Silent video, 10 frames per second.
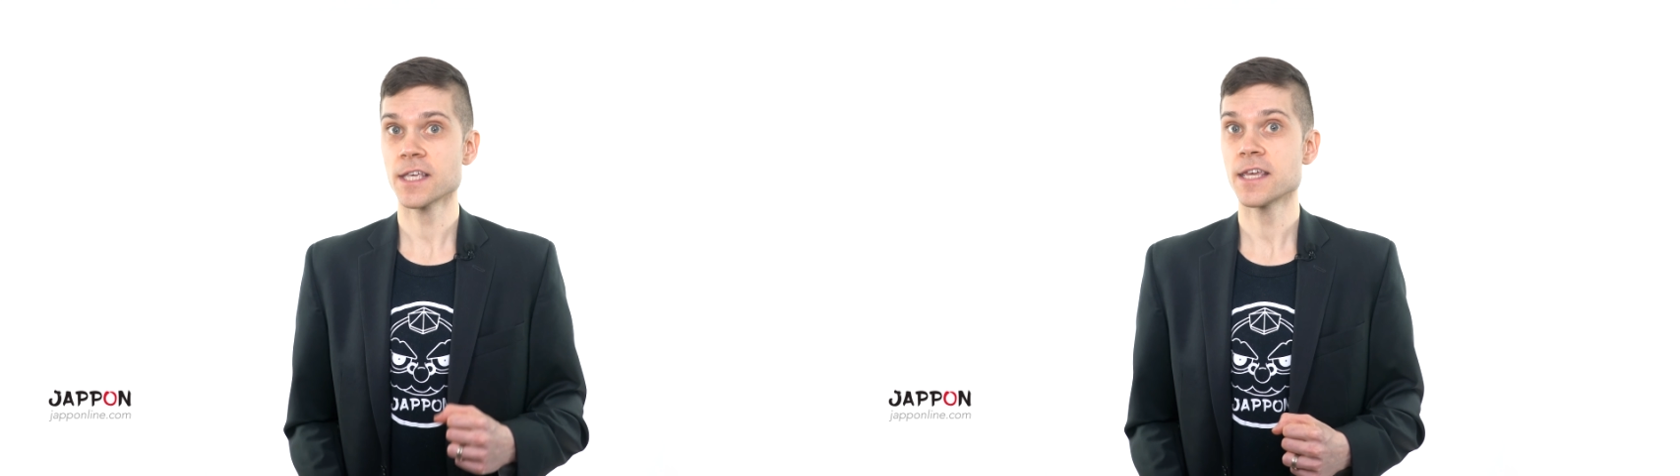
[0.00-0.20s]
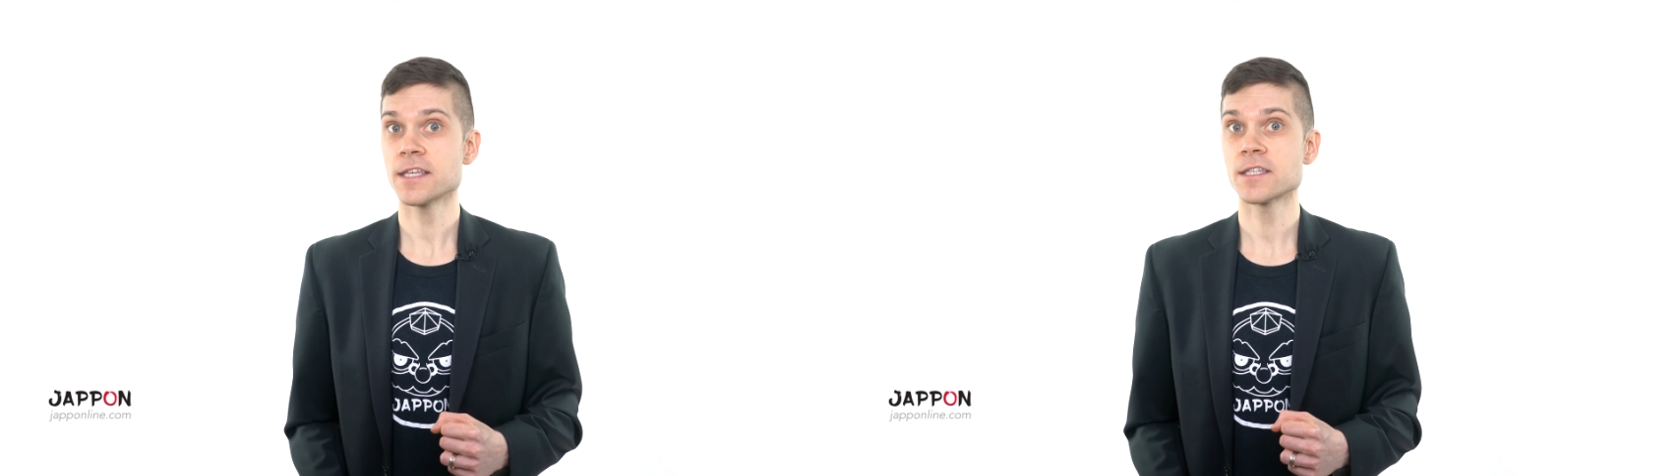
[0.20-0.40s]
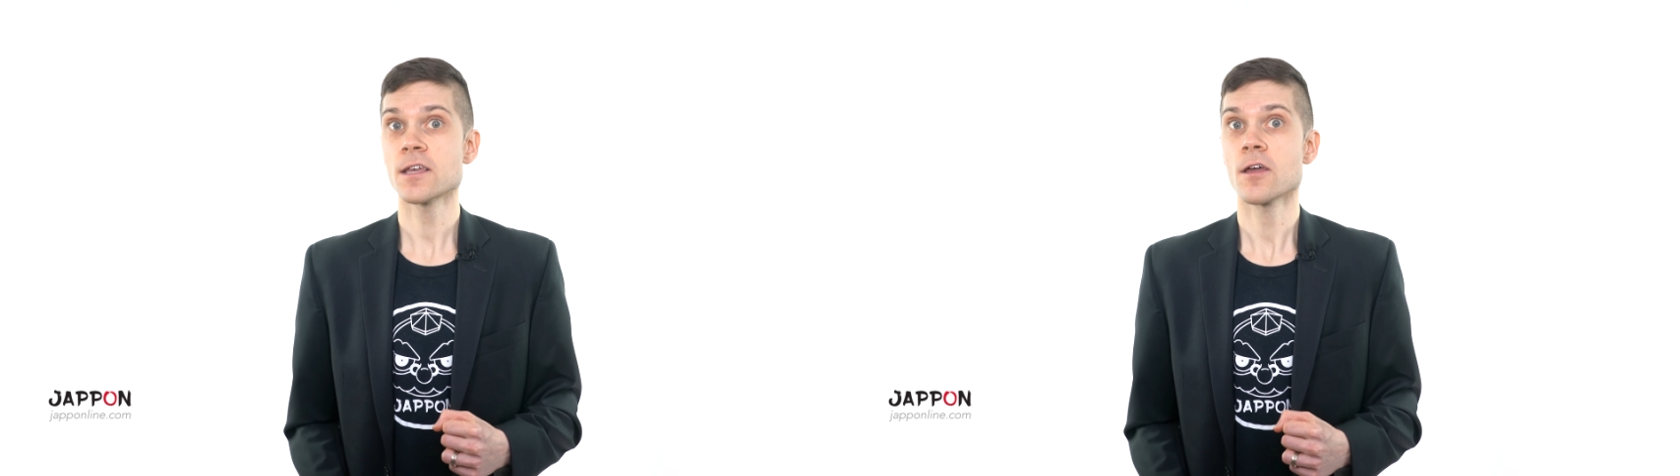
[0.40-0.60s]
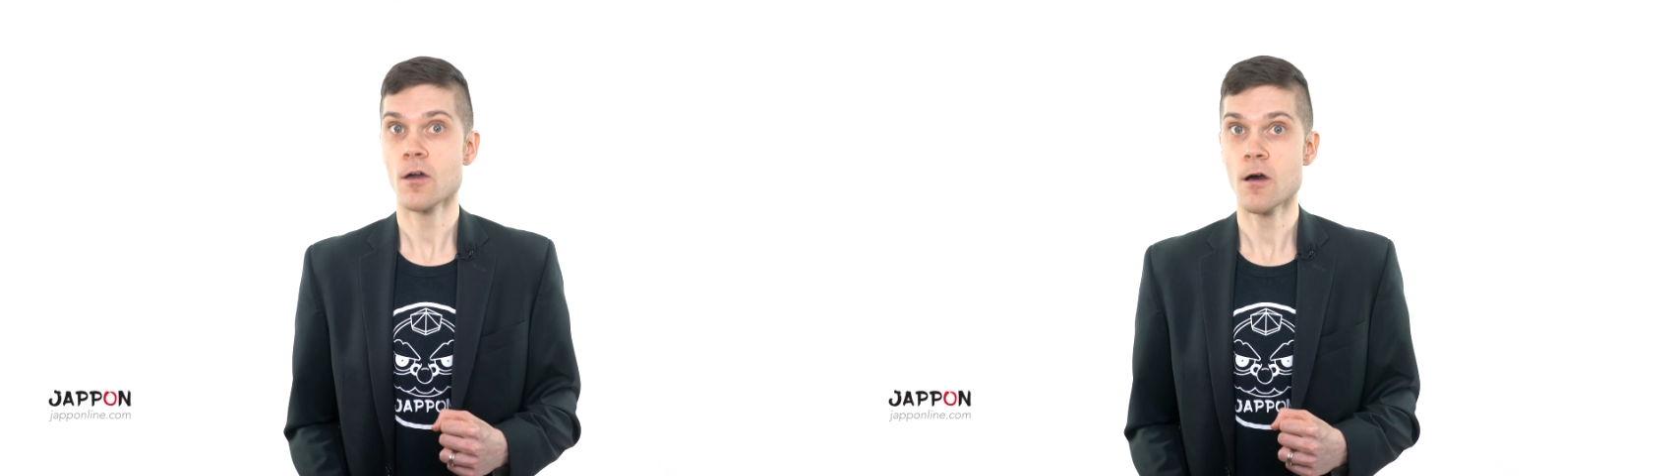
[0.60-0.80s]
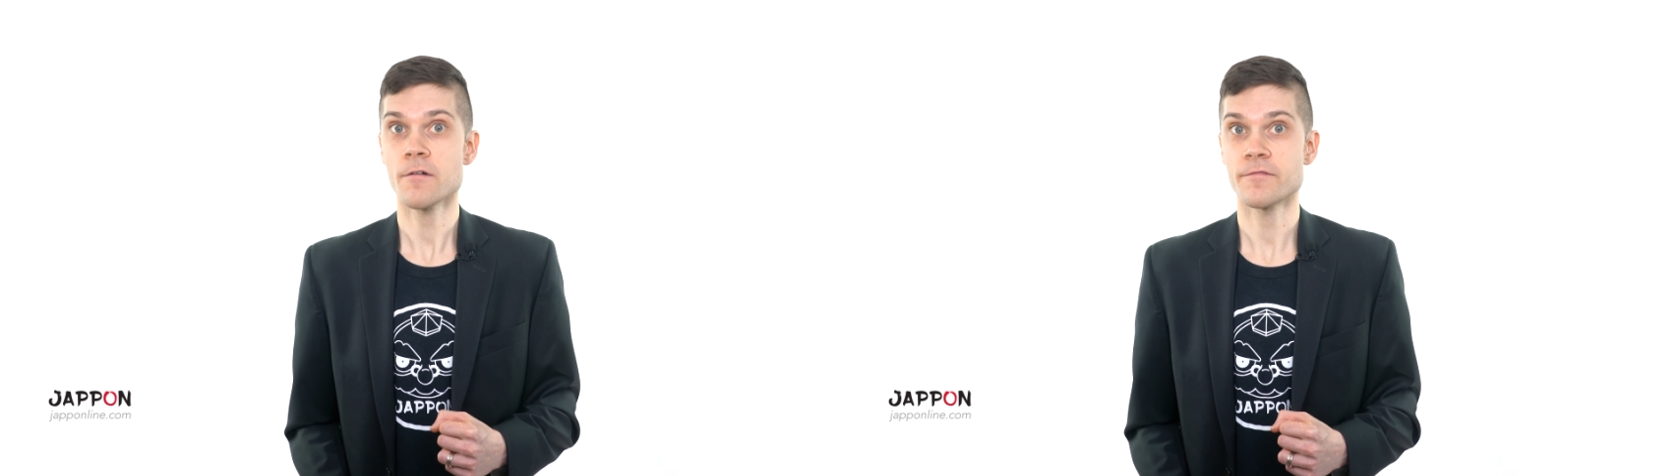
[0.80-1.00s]
is
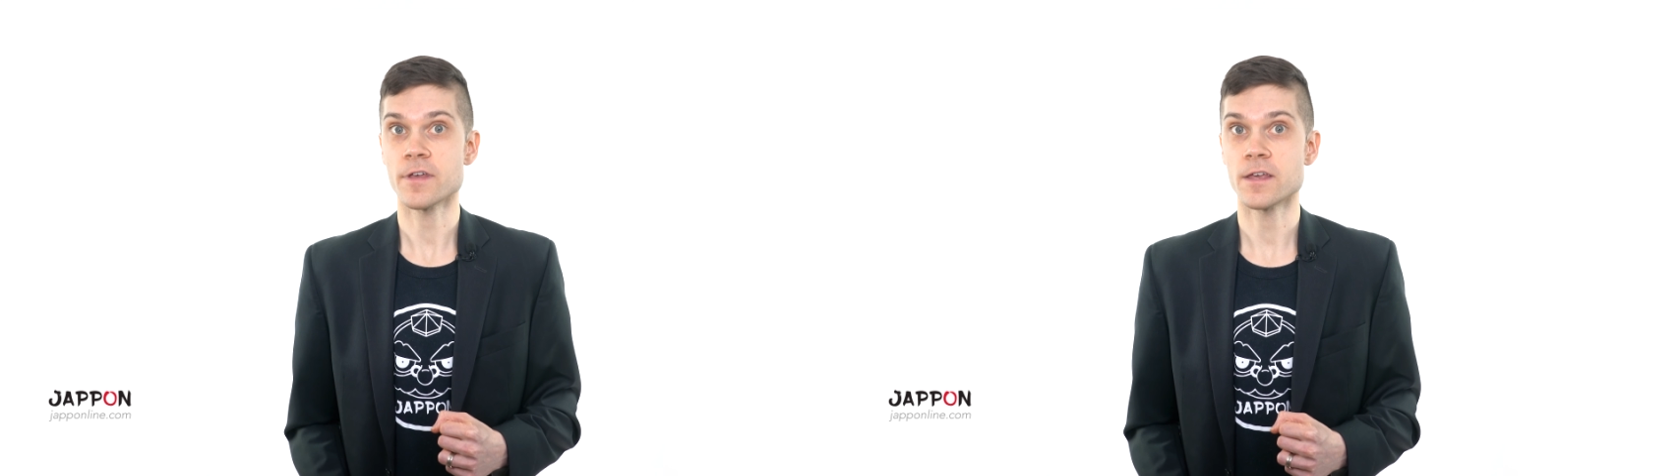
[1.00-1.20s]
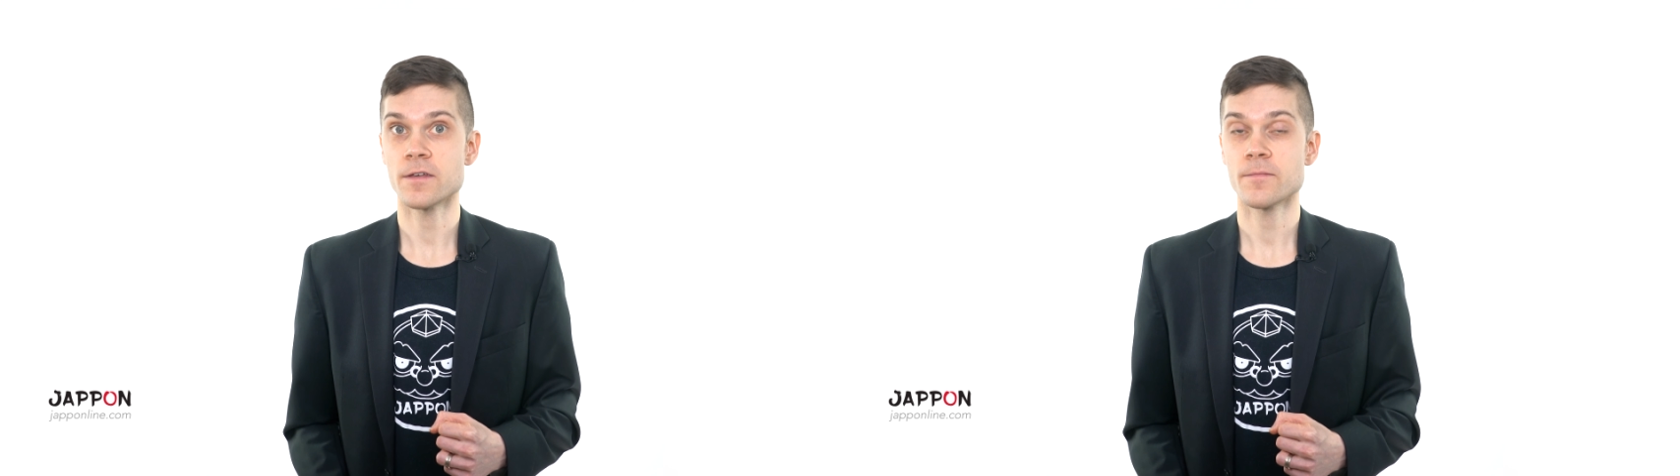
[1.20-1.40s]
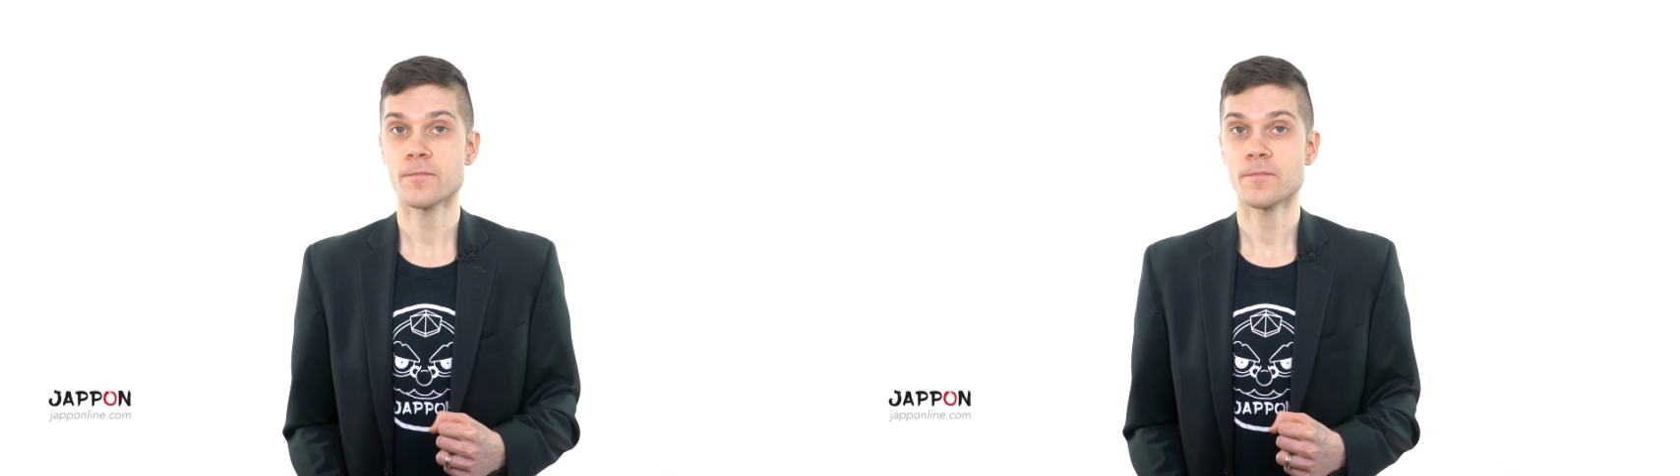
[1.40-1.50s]
coffee.